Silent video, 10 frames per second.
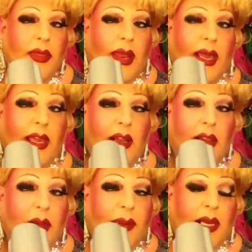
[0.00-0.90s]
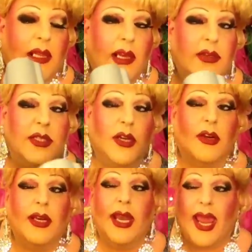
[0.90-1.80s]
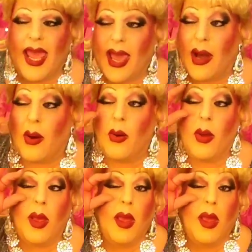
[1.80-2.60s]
Then I get a little bit closer. Now,